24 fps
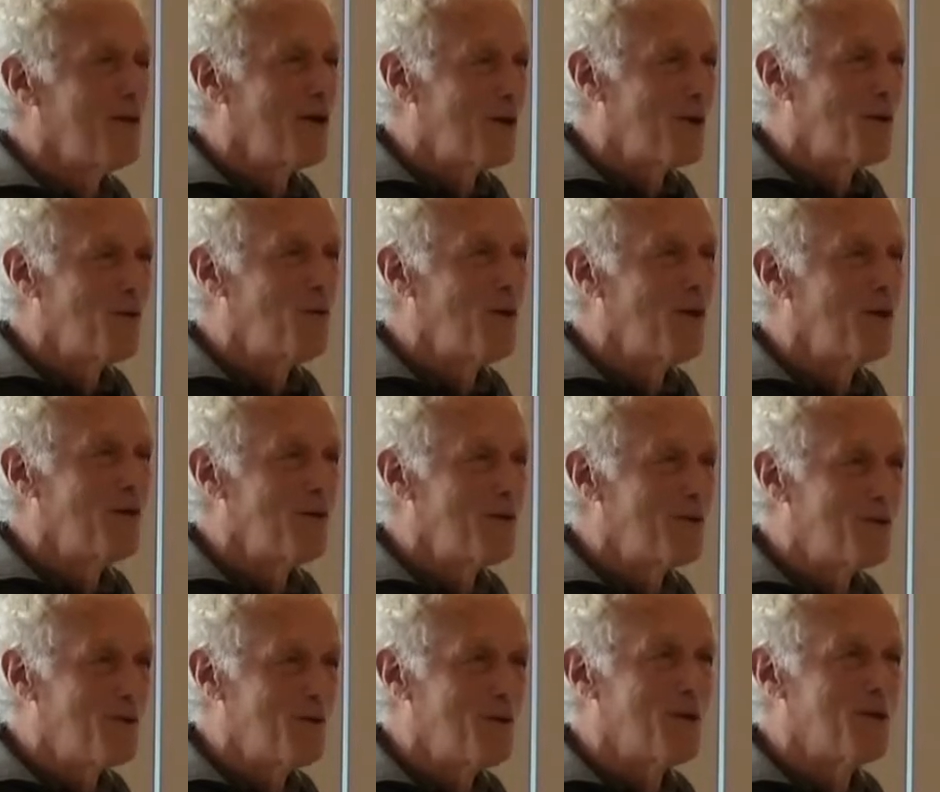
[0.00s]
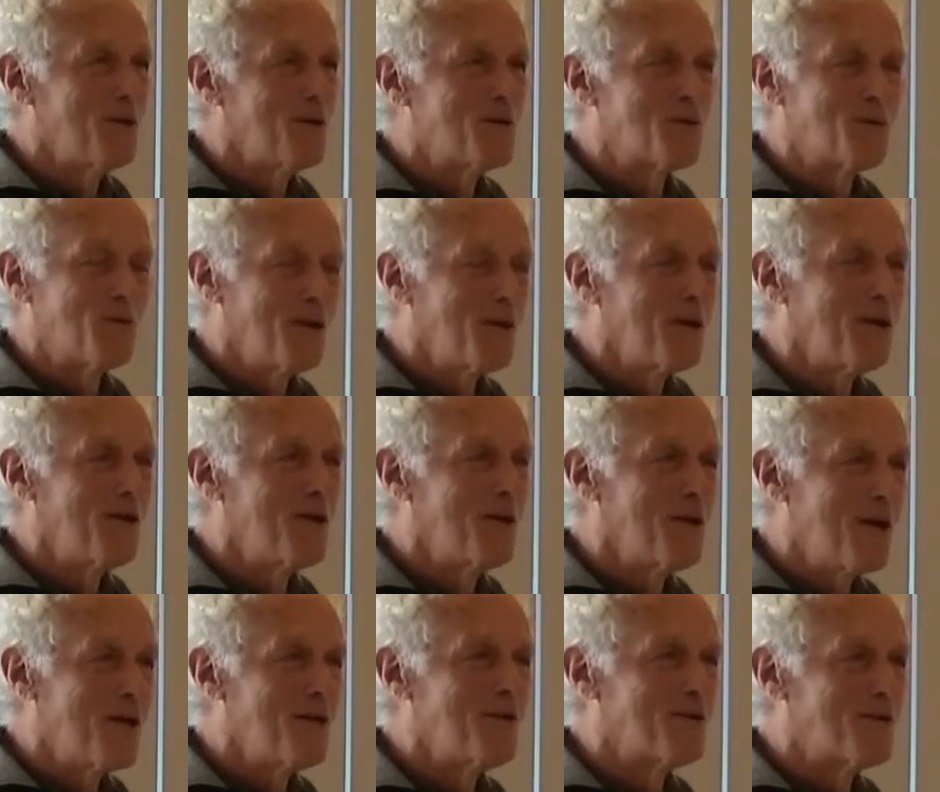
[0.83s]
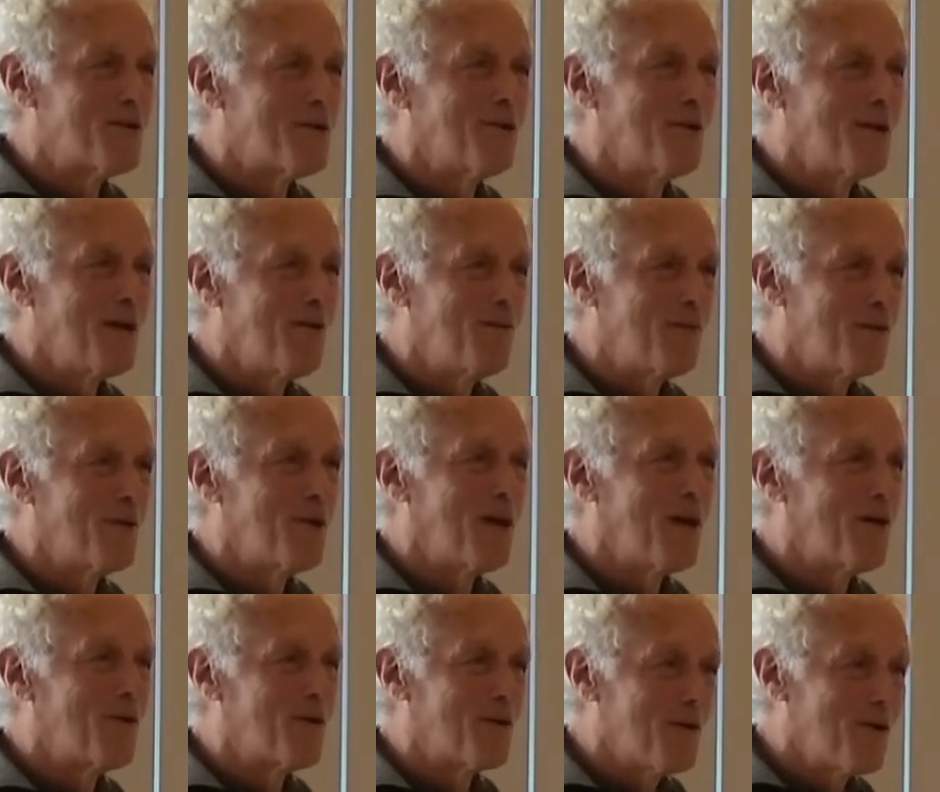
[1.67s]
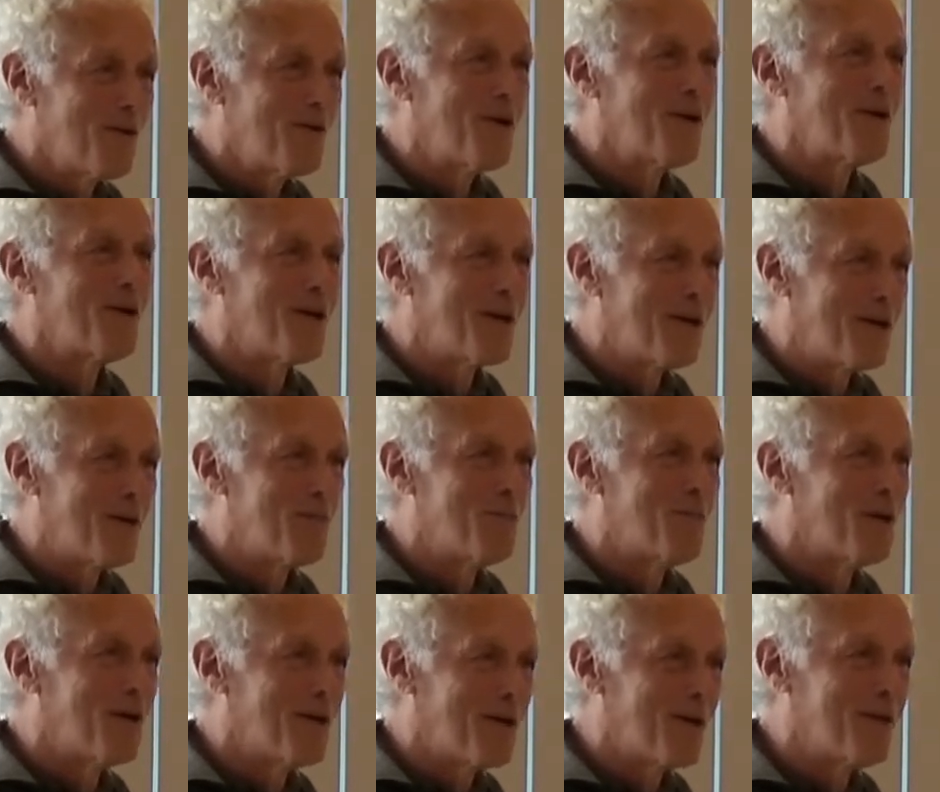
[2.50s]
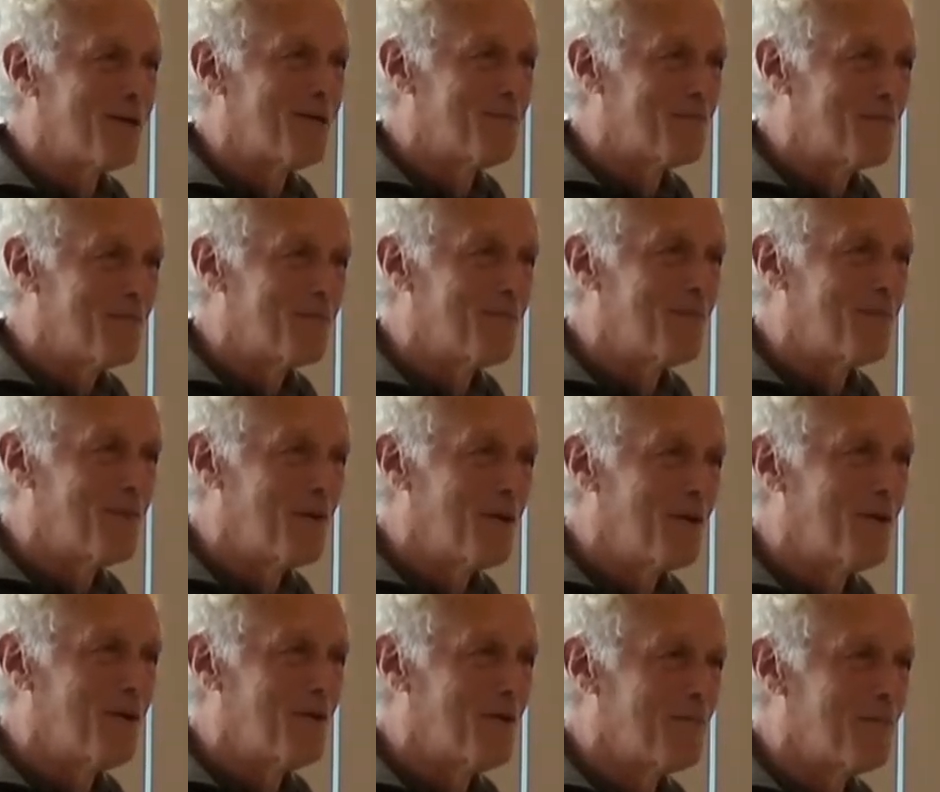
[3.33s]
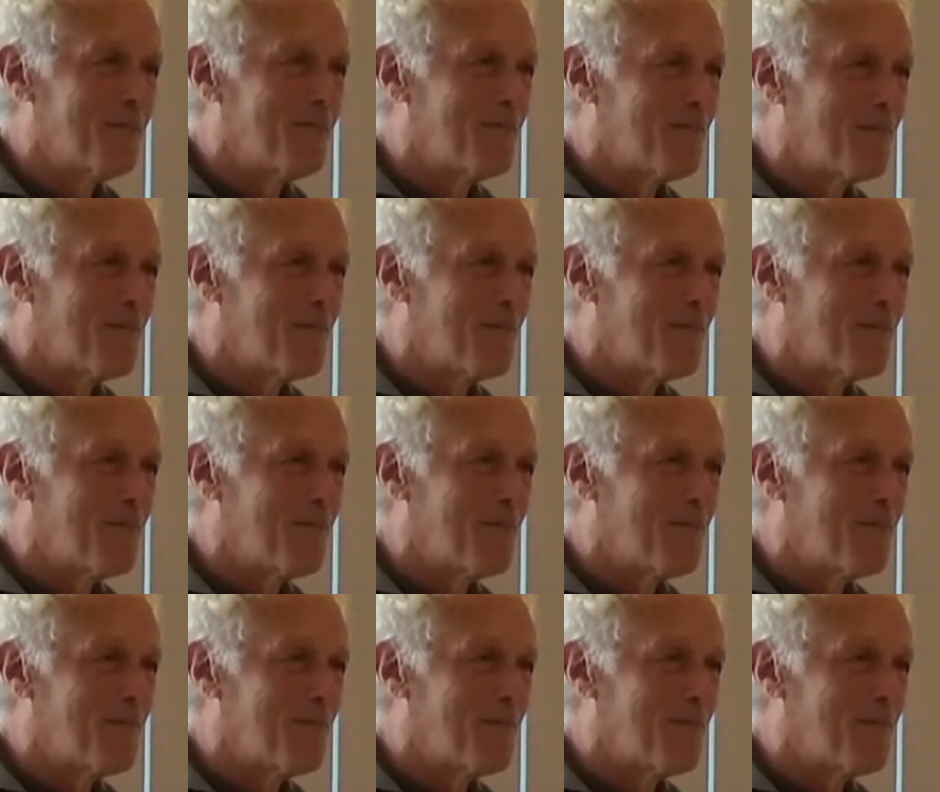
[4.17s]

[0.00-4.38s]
out a way to do it, it's really nice to love without hurting anybody, you know?